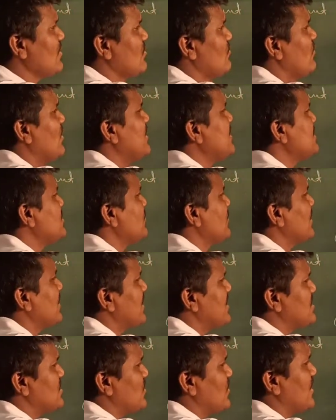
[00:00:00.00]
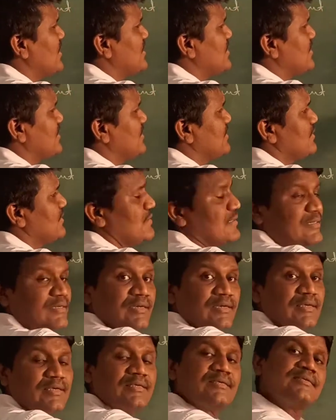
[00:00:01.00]
1:1 ratio, right?
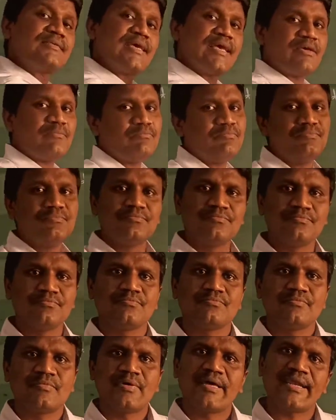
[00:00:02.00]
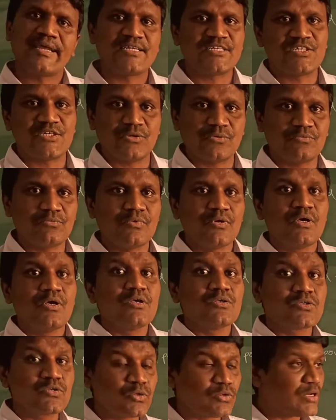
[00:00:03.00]
Same ratio.
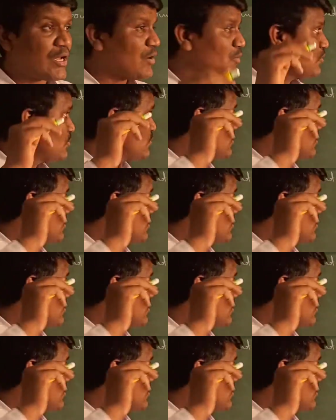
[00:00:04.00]
So now